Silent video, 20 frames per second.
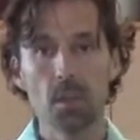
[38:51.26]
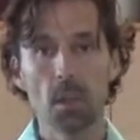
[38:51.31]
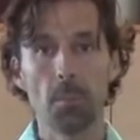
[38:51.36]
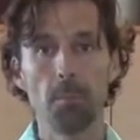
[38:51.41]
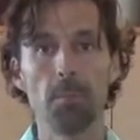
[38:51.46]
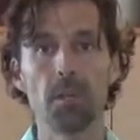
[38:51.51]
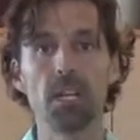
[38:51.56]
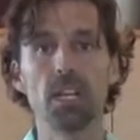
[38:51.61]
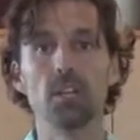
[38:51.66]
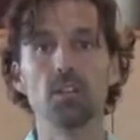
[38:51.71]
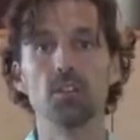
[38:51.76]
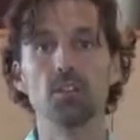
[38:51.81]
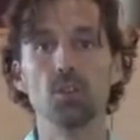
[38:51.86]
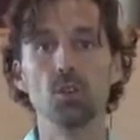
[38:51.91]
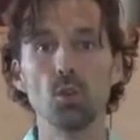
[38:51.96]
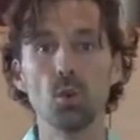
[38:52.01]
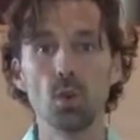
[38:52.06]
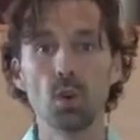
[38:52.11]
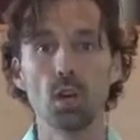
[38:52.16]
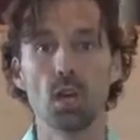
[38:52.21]
Be a
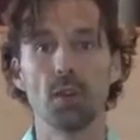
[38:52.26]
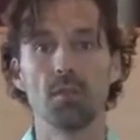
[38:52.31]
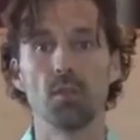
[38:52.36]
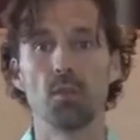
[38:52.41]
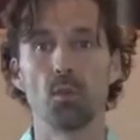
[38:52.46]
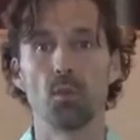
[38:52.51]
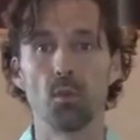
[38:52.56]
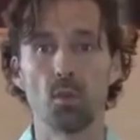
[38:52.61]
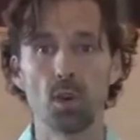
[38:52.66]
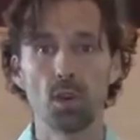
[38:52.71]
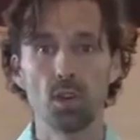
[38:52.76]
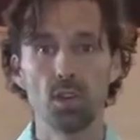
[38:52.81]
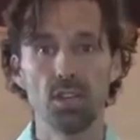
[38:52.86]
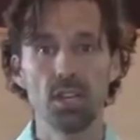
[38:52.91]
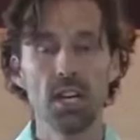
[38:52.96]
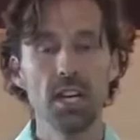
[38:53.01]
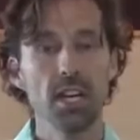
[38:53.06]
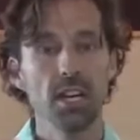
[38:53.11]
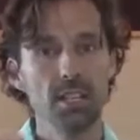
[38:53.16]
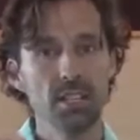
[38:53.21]
doer of the
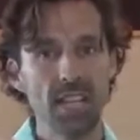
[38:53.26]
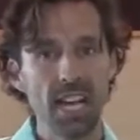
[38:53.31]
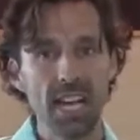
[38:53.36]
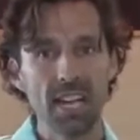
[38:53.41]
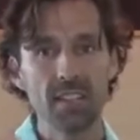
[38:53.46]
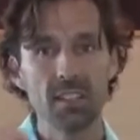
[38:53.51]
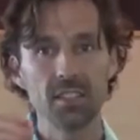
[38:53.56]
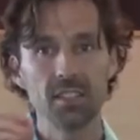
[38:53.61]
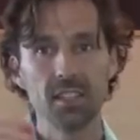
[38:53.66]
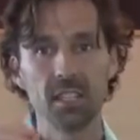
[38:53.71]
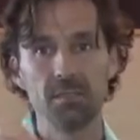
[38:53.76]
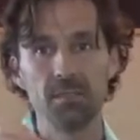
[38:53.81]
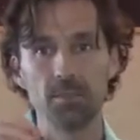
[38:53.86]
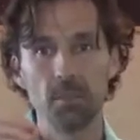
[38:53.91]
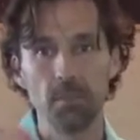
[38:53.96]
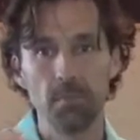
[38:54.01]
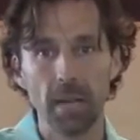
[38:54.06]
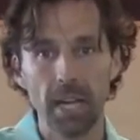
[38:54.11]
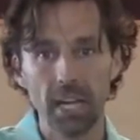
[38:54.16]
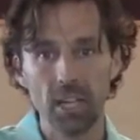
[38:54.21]
word. Take this
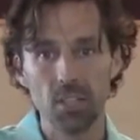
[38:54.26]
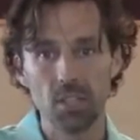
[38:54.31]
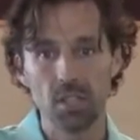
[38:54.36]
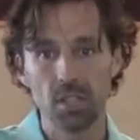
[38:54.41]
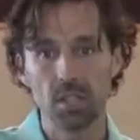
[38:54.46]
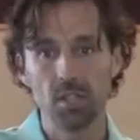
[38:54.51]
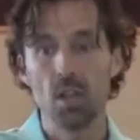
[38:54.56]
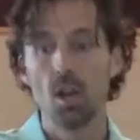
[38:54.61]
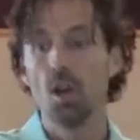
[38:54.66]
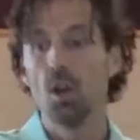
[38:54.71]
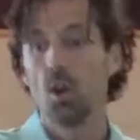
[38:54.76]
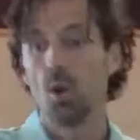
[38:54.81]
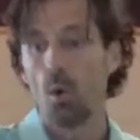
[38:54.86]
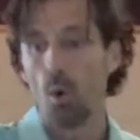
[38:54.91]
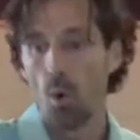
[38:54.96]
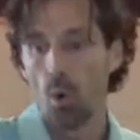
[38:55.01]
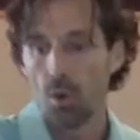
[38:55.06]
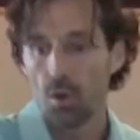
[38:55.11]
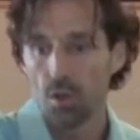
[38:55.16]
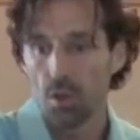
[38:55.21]
information,
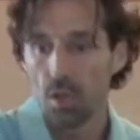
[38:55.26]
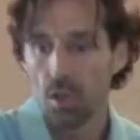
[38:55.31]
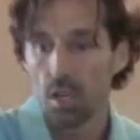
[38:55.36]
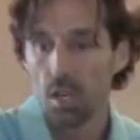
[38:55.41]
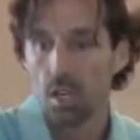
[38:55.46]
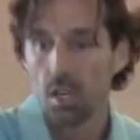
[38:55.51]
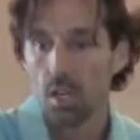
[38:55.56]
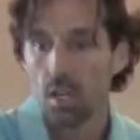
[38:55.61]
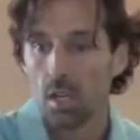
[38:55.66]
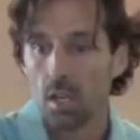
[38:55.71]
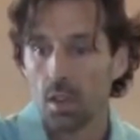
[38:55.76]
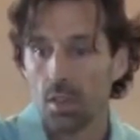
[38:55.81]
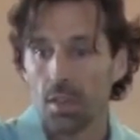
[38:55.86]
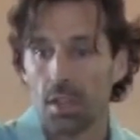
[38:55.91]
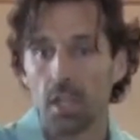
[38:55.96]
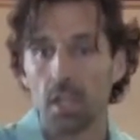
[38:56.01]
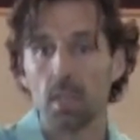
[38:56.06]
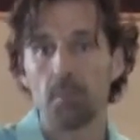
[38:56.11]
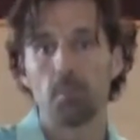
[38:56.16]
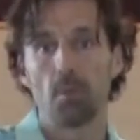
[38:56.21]
order
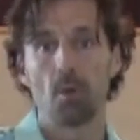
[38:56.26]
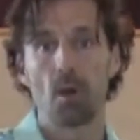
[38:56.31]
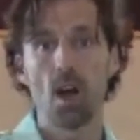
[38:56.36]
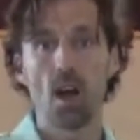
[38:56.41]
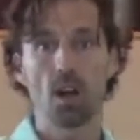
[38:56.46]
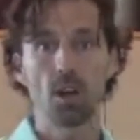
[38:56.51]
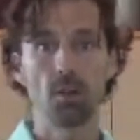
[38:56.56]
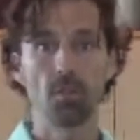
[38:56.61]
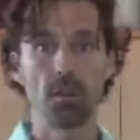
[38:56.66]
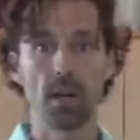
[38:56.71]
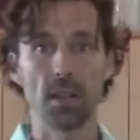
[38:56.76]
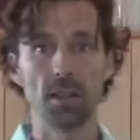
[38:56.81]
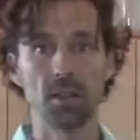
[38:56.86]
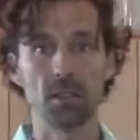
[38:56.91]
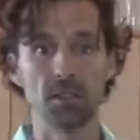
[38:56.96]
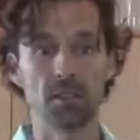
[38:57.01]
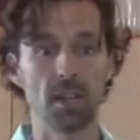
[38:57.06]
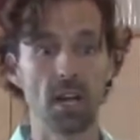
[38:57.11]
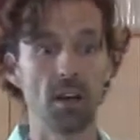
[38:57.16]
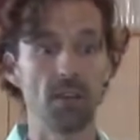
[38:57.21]
the Morocco
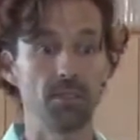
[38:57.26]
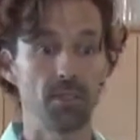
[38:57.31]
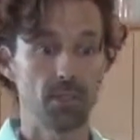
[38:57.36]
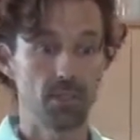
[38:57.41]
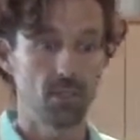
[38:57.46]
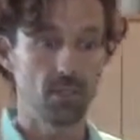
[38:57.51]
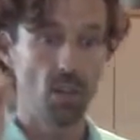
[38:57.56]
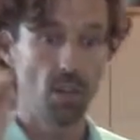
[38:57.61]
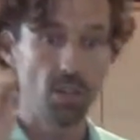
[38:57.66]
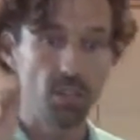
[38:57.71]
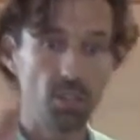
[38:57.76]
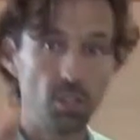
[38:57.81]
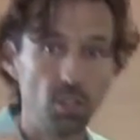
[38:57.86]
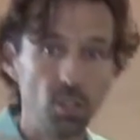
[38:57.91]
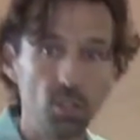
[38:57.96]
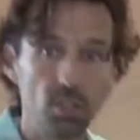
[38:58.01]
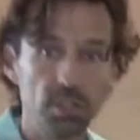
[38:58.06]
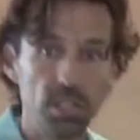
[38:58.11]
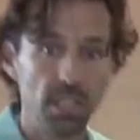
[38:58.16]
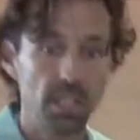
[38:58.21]
Method stuff and start
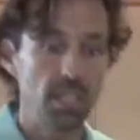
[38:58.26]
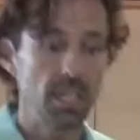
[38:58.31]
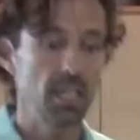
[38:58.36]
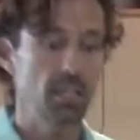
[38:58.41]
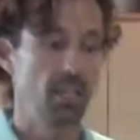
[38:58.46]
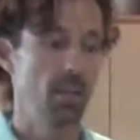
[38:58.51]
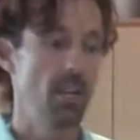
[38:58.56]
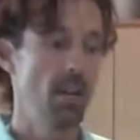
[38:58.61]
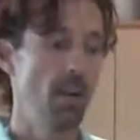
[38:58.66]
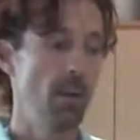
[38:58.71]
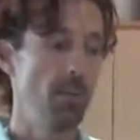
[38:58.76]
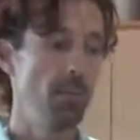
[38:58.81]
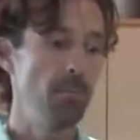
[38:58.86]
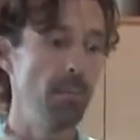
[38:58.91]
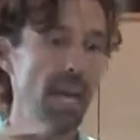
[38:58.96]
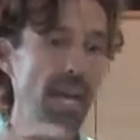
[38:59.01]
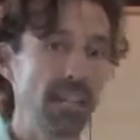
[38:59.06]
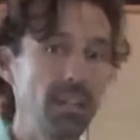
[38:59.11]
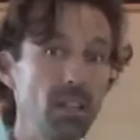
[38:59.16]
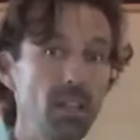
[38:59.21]
using it.
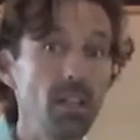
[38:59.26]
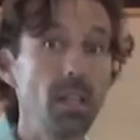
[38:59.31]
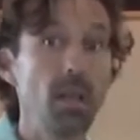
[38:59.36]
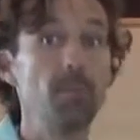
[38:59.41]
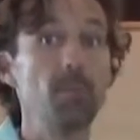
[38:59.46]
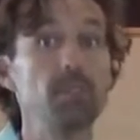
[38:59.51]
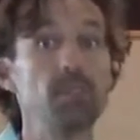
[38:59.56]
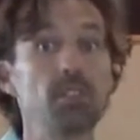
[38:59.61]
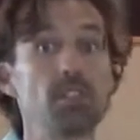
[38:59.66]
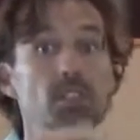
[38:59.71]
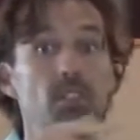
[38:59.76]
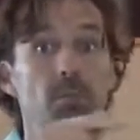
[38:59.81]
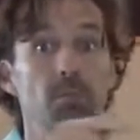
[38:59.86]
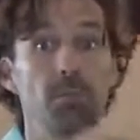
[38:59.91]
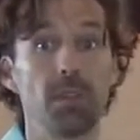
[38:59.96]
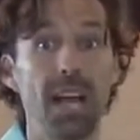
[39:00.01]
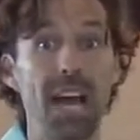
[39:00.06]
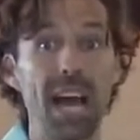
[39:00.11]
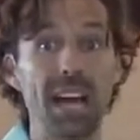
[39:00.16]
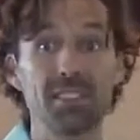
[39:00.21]
Make the Lemon Ginger
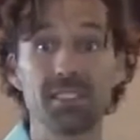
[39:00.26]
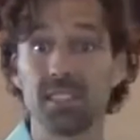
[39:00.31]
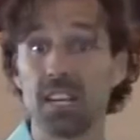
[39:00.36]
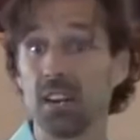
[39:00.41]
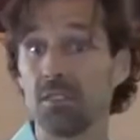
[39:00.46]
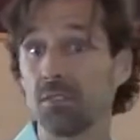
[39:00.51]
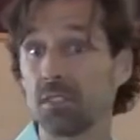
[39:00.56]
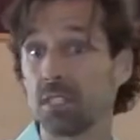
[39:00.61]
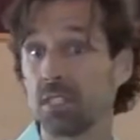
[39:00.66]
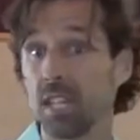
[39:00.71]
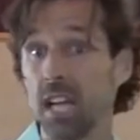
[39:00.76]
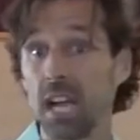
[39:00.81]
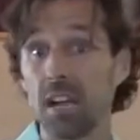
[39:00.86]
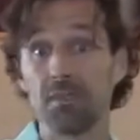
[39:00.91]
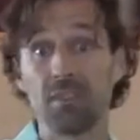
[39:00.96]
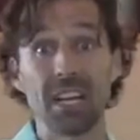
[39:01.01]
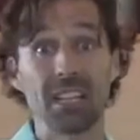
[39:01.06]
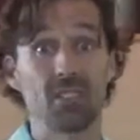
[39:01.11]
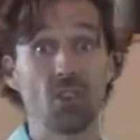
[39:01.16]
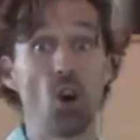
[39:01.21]
Blast every day.
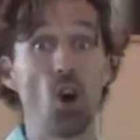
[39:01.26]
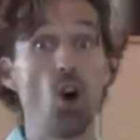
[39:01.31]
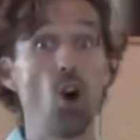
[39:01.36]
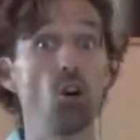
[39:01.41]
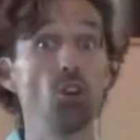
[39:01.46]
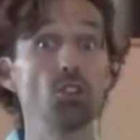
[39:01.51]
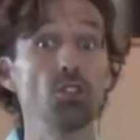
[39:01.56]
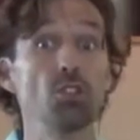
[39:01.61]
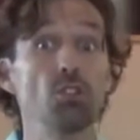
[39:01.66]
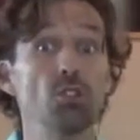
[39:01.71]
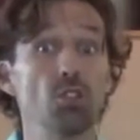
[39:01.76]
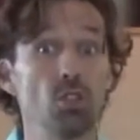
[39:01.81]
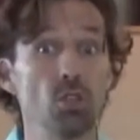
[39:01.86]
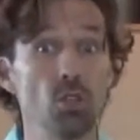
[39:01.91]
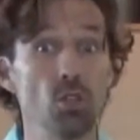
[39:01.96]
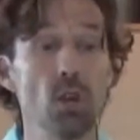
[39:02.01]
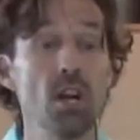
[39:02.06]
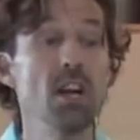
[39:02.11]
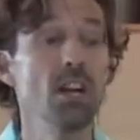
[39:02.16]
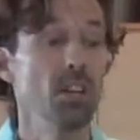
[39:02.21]
If that's all you
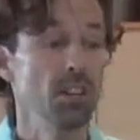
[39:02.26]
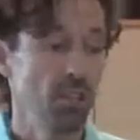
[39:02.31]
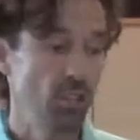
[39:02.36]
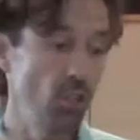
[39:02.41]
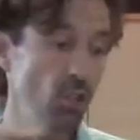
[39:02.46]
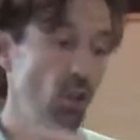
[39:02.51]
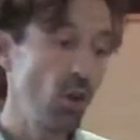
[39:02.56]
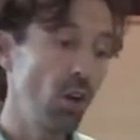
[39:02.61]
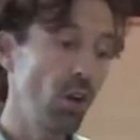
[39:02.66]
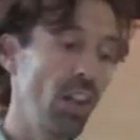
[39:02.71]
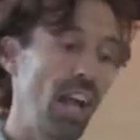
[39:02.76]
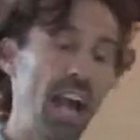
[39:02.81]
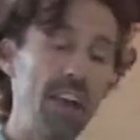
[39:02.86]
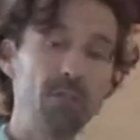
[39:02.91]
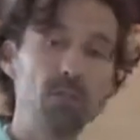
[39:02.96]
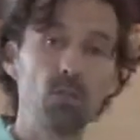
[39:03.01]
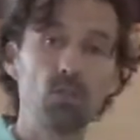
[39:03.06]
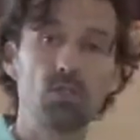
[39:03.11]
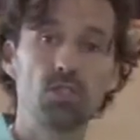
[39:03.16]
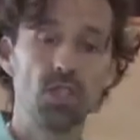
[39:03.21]
do, your
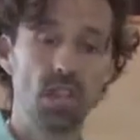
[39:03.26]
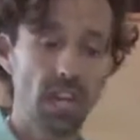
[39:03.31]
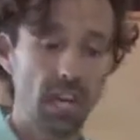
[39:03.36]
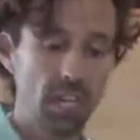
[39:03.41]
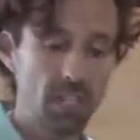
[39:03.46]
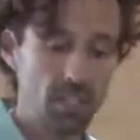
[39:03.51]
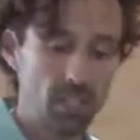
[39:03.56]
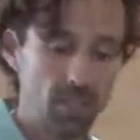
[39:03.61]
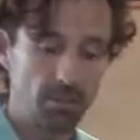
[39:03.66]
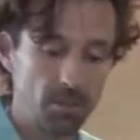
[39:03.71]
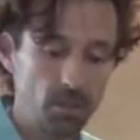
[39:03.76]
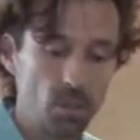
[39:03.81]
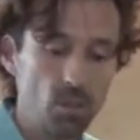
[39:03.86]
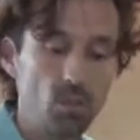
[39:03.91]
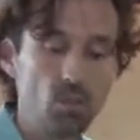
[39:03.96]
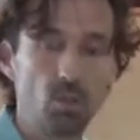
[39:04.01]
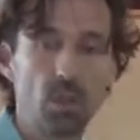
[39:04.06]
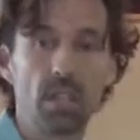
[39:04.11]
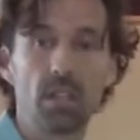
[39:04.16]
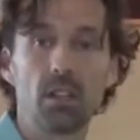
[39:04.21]
life will change you
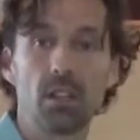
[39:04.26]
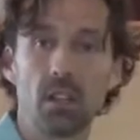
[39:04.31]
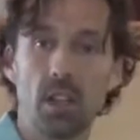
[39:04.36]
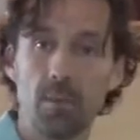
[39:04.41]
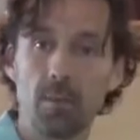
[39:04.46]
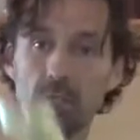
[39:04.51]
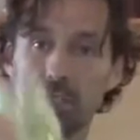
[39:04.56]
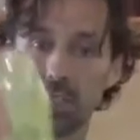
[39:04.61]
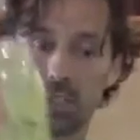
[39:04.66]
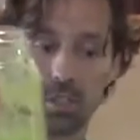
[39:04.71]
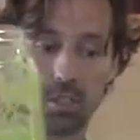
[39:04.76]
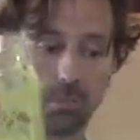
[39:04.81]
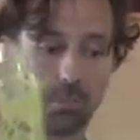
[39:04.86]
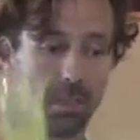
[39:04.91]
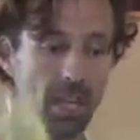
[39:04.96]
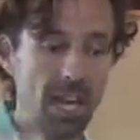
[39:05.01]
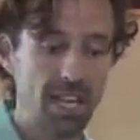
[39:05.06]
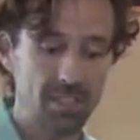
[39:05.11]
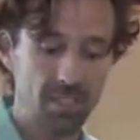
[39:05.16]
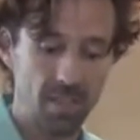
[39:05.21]
drink the Lemon Ginger
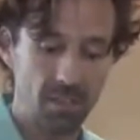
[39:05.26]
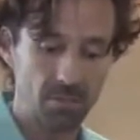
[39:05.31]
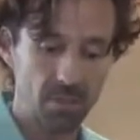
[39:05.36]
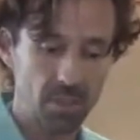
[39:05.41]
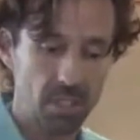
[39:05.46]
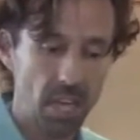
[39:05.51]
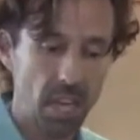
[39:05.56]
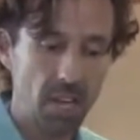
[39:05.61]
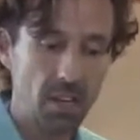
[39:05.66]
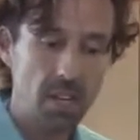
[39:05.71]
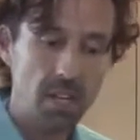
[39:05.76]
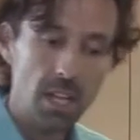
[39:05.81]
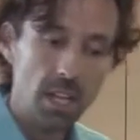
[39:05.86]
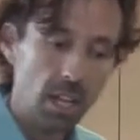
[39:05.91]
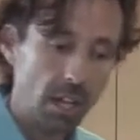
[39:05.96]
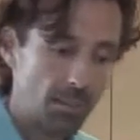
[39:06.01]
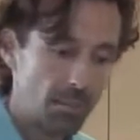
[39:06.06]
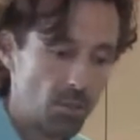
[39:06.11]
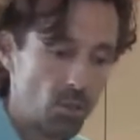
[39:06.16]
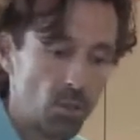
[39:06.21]
Blast every day.
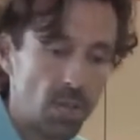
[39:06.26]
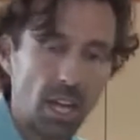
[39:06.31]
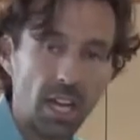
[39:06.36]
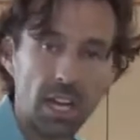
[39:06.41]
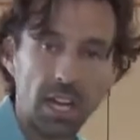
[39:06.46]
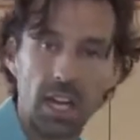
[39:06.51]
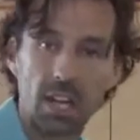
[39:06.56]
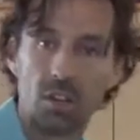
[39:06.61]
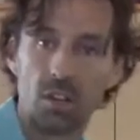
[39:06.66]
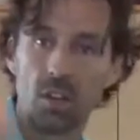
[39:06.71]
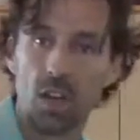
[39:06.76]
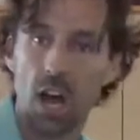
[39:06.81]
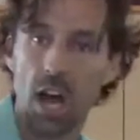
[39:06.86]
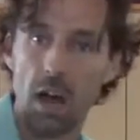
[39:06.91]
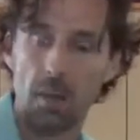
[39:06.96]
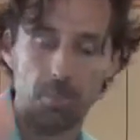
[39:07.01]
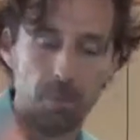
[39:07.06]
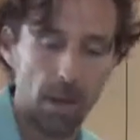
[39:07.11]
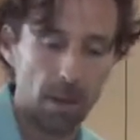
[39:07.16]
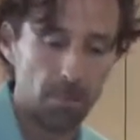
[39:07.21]
If you can't handle the
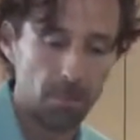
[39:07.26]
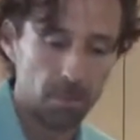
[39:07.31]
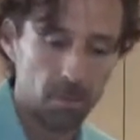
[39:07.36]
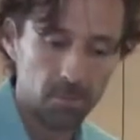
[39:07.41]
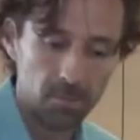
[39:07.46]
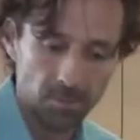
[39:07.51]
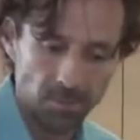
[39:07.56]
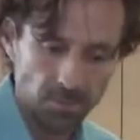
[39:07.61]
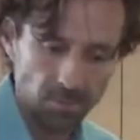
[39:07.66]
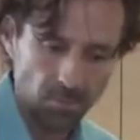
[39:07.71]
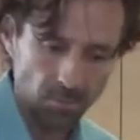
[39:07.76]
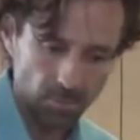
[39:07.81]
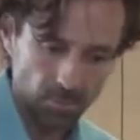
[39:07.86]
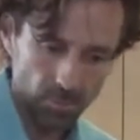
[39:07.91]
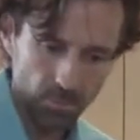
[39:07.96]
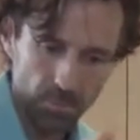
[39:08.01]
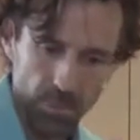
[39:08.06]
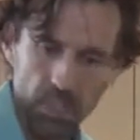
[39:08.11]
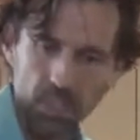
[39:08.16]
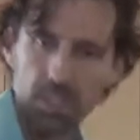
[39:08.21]
hot pepper,
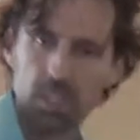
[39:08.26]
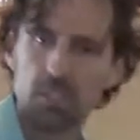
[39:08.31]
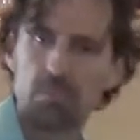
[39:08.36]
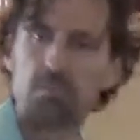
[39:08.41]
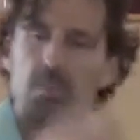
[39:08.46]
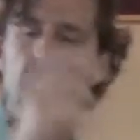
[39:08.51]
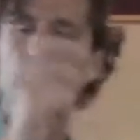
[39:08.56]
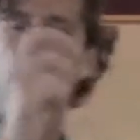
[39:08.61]
you just put